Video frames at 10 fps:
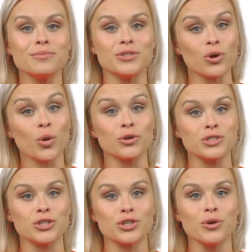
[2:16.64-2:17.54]

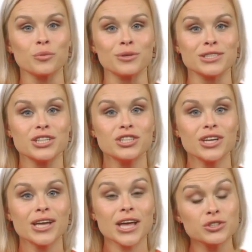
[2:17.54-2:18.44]
Close your short
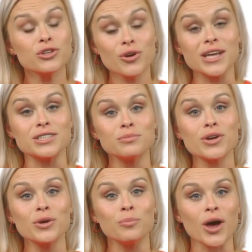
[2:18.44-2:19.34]
position and transfer
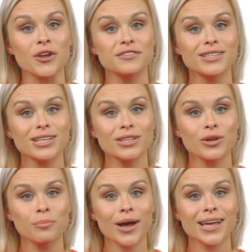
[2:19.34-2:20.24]
your profits into
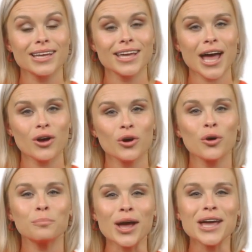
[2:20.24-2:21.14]
your bank account
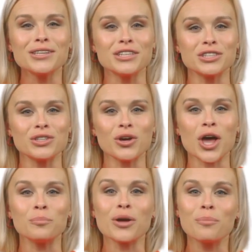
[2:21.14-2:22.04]
or buy additional
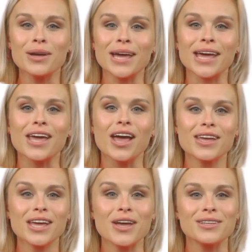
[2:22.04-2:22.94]
upcoming AI
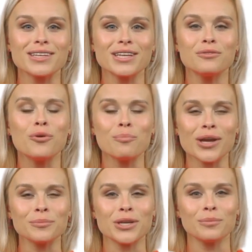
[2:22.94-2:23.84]
analysis for
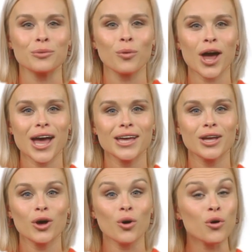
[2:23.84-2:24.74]
BBBY
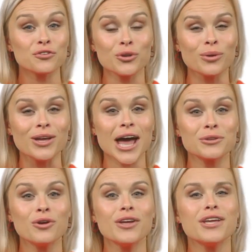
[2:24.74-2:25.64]
or from a
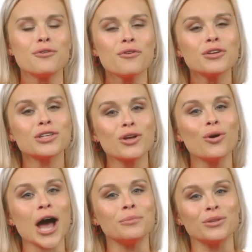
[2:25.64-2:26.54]
library of over
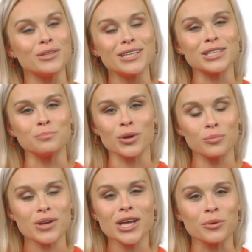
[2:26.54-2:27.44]
200 listed
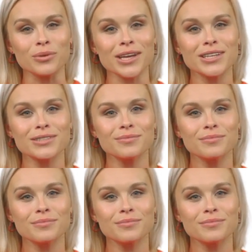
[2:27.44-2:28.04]
public companies.